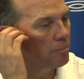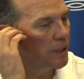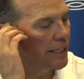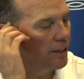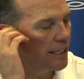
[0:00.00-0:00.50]

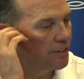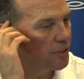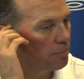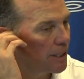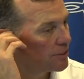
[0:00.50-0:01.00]
But you know, he's
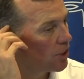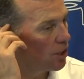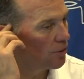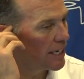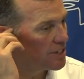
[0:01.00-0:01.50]
a big,
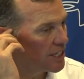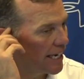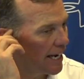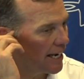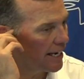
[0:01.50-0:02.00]
tall, rangy
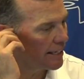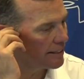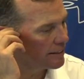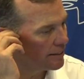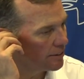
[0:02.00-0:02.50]
guy,
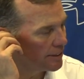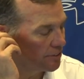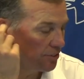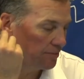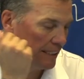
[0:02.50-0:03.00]
and you know,
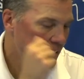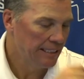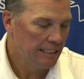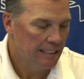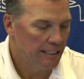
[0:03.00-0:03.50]
he's
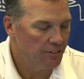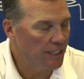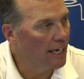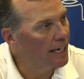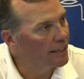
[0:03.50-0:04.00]
a
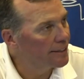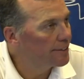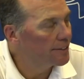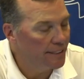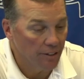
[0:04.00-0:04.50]
guy.
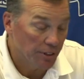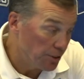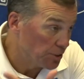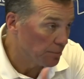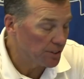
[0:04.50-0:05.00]
You know, we
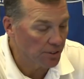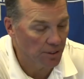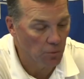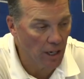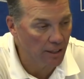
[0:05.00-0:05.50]
use him as
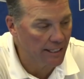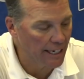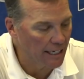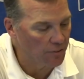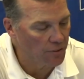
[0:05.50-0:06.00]
a
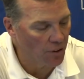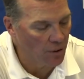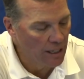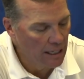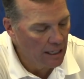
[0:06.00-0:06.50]
wildcat.
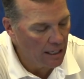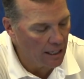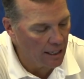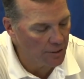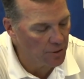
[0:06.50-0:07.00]
So
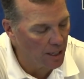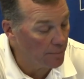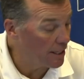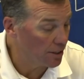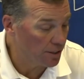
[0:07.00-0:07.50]
that's what I
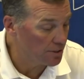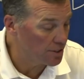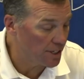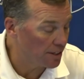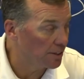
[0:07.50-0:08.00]
mean. Our coach
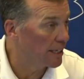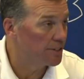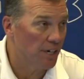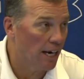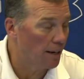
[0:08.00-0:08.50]
has done a great
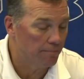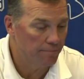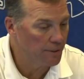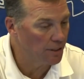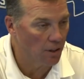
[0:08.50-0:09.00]
job,
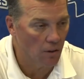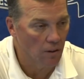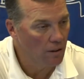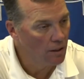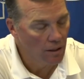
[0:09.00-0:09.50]
you know,